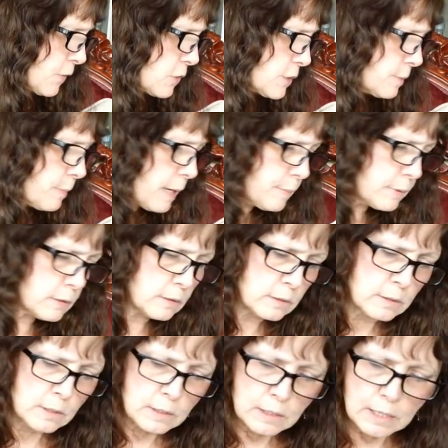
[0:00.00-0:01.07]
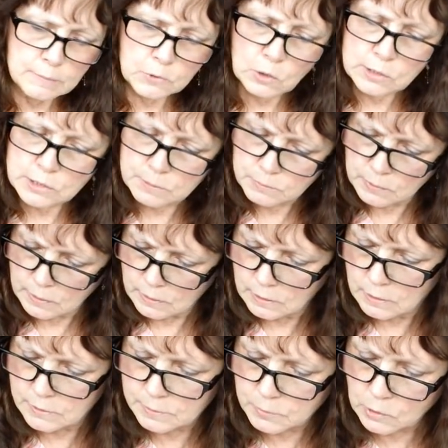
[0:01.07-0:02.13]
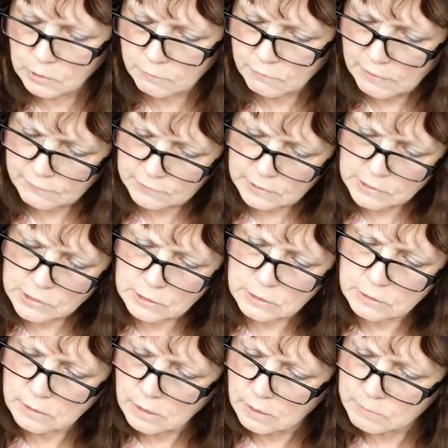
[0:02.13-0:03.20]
Version Bible. I'm going to be in the book of Revelation,